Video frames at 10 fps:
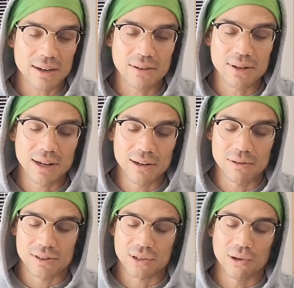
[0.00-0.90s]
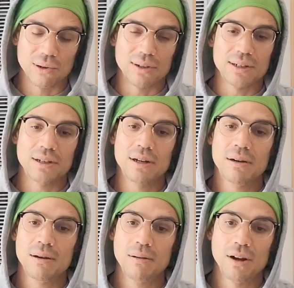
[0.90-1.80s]
I'll give you a little story,
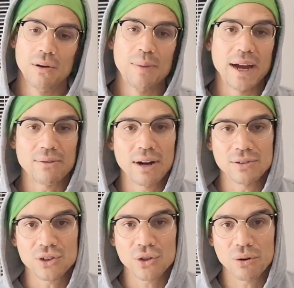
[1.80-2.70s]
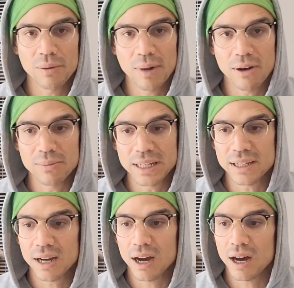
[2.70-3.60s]
a little background story about me.